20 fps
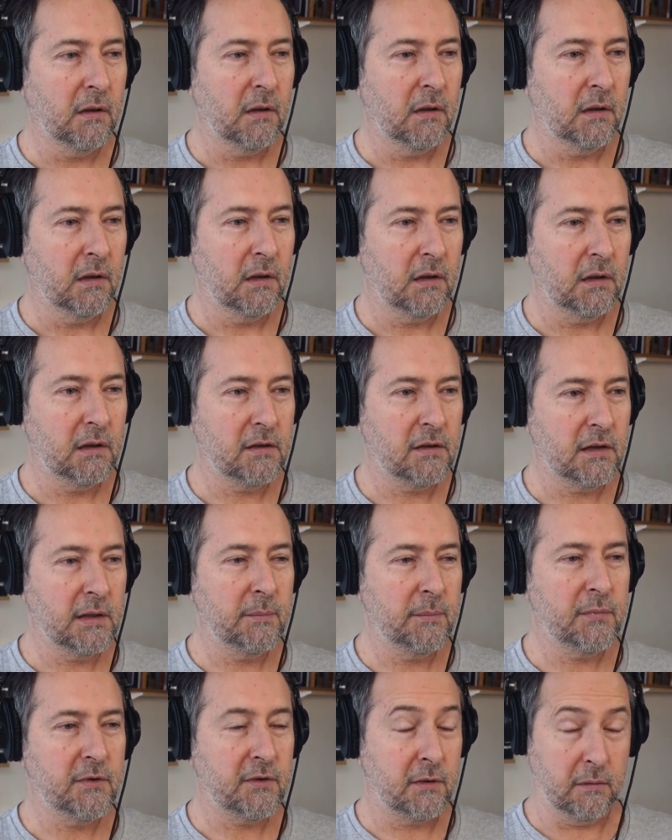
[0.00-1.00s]
it
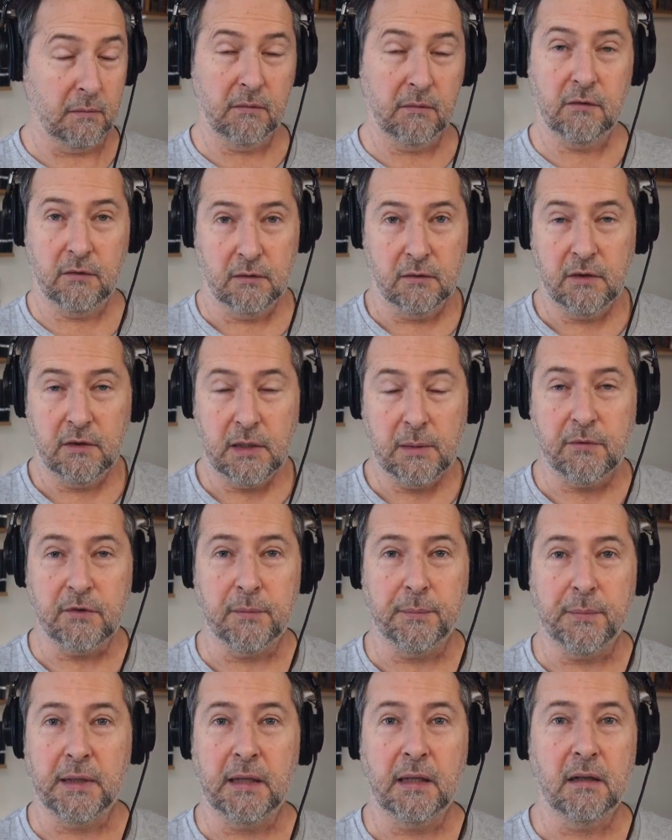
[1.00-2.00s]
seems seems to
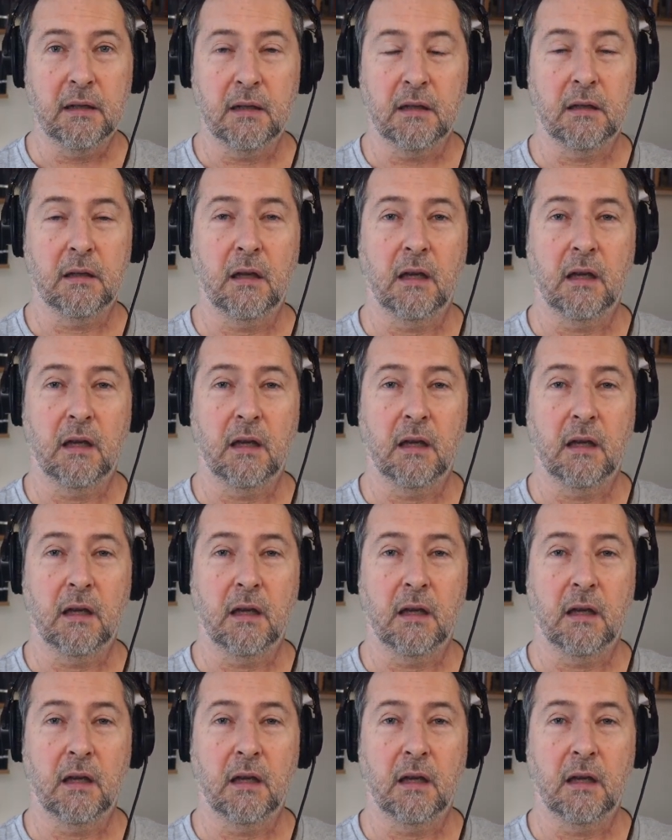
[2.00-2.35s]
me uh,